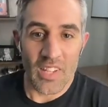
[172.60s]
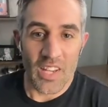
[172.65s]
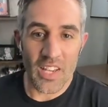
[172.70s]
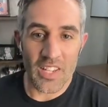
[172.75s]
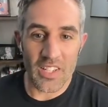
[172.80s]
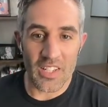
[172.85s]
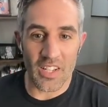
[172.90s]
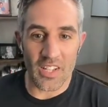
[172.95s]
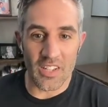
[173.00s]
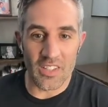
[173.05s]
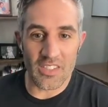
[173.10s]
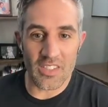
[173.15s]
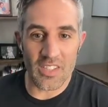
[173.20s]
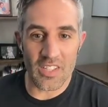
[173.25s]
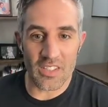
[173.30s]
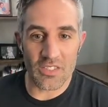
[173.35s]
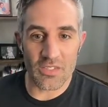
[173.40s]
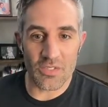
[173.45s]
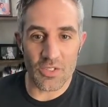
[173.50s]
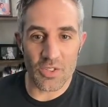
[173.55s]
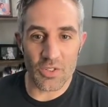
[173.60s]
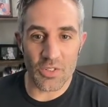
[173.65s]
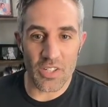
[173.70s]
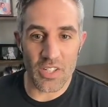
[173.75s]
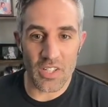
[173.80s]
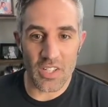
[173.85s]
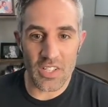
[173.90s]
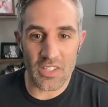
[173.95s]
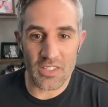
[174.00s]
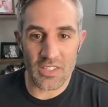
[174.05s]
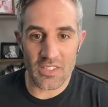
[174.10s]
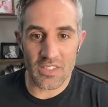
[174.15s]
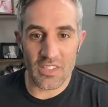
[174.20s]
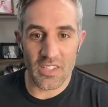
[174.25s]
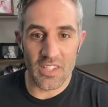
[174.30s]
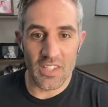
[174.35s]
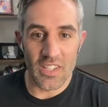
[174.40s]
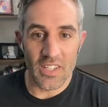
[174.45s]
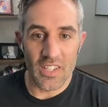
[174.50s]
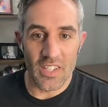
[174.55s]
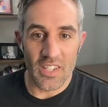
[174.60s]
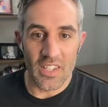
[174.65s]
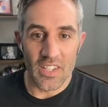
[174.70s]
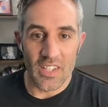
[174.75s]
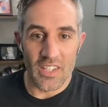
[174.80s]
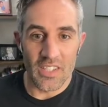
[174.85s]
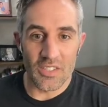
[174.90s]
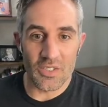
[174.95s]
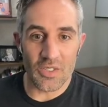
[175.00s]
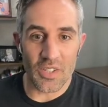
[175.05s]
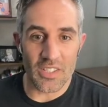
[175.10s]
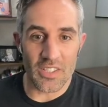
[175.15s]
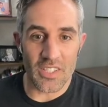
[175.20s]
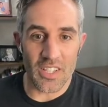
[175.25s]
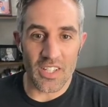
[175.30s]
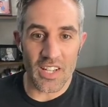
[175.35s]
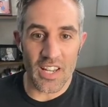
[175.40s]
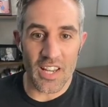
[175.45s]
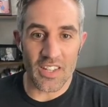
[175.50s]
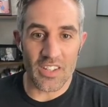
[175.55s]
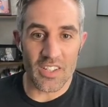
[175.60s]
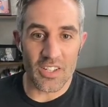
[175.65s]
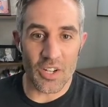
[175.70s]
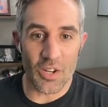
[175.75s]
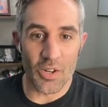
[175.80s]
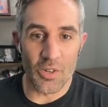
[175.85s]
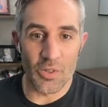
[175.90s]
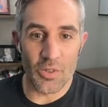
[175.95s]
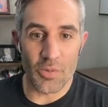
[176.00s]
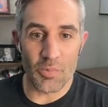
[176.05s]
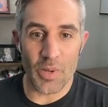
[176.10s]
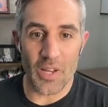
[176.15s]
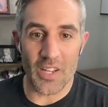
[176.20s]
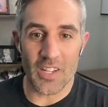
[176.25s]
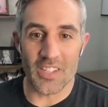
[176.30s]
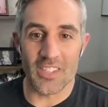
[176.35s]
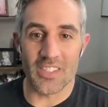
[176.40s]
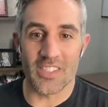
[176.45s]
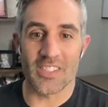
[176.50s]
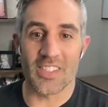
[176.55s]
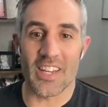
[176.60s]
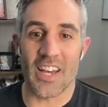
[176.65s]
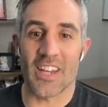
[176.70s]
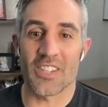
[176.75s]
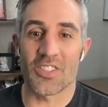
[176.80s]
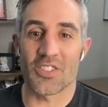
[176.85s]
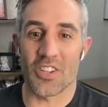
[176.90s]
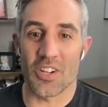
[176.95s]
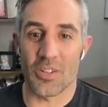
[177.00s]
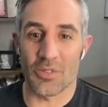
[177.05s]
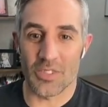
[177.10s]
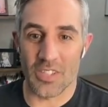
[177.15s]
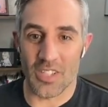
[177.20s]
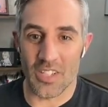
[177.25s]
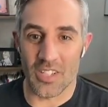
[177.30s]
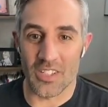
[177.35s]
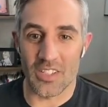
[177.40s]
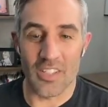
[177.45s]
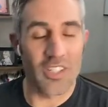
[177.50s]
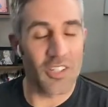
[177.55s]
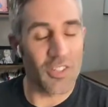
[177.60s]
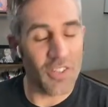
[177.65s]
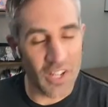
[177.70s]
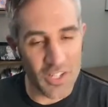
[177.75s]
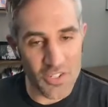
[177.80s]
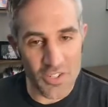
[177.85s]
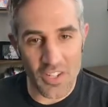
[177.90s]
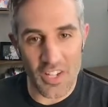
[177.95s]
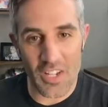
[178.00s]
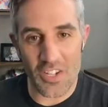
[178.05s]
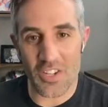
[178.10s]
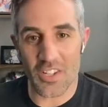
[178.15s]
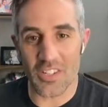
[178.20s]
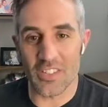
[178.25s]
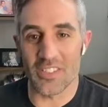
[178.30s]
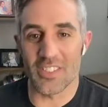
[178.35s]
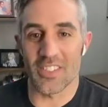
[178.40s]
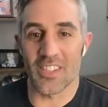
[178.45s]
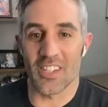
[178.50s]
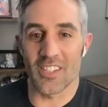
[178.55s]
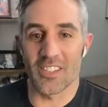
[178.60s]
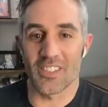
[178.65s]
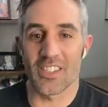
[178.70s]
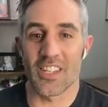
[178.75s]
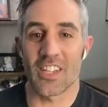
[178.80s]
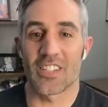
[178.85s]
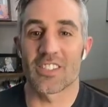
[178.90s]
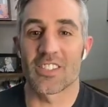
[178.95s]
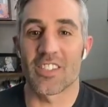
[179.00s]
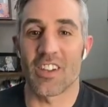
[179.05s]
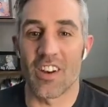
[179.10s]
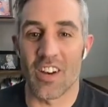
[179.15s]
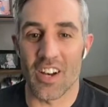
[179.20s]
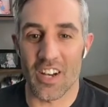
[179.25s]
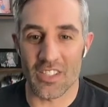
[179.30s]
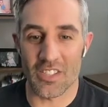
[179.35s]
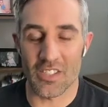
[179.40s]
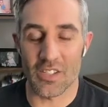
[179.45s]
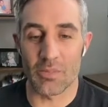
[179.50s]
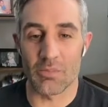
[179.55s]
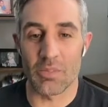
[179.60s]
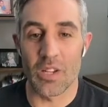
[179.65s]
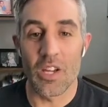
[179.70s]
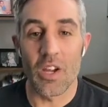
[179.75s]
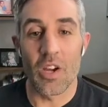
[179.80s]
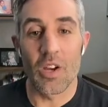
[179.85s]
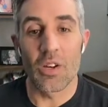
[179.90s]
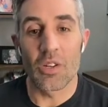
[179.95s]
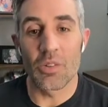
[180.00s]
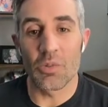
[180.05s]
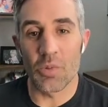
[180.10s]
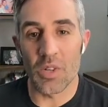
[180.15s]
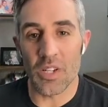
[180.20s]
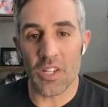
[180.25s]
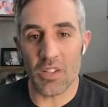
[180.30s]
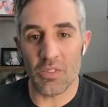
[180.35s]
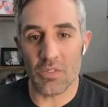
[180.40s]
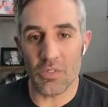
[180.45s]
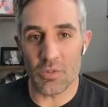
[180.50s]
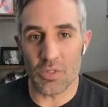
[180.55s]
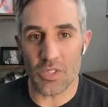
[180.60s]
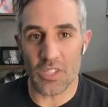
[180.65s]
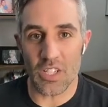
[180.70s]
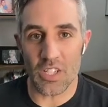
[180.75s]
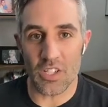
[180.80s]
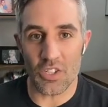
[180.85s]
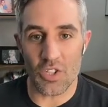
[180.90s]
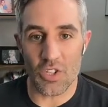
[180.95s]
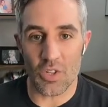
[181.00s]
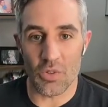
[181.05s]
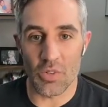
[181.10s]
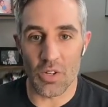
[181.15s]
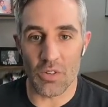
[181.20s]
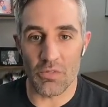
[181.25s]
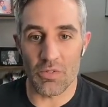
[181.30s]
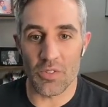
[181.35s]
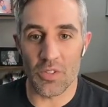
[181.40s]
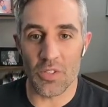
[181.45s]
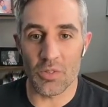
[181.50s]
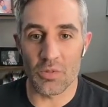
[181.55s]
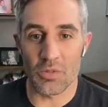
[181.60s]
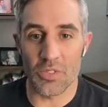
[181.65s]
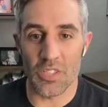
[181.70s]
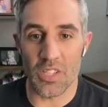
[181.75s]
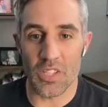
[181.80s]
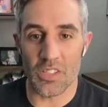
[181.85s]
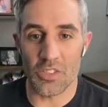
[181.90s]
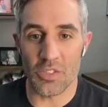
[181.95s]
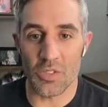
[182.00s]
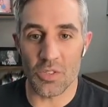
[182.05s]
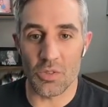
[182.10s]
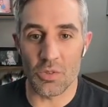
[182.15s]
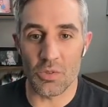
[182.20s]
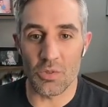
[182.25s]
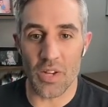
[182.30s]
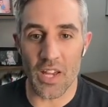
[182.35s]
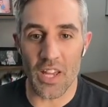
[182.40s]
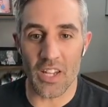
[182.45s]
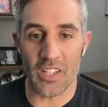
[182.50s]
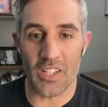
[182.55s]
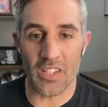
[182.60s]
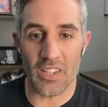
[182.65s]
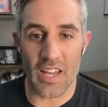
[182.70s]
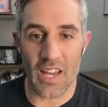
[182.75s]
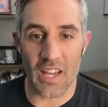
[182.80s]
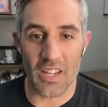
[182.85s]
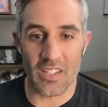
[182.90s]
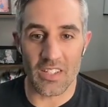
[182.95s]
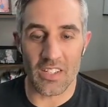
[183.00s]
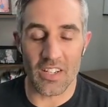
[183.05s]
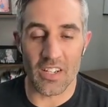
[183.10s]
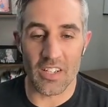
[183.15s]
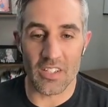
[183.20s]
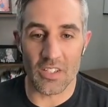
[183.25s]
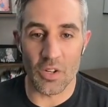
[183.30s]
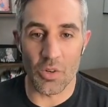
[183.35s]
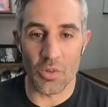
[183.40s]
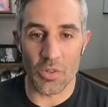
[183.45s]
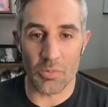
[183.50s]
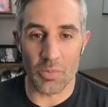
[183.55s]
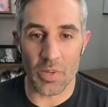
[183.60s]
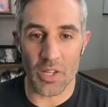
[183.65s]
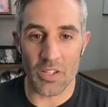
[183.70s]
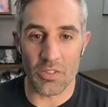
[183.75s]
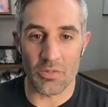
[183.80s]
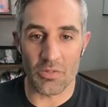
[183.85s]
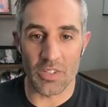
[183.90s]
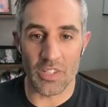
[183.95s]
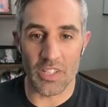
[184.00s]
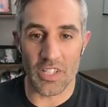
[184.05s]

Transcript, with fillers: Hey, Kels, thanks for joining us. So I did end the codependent disaster I was in. Congratulations, Kels. That's awesome. What have you seen show up for you since you ended that uh, codependent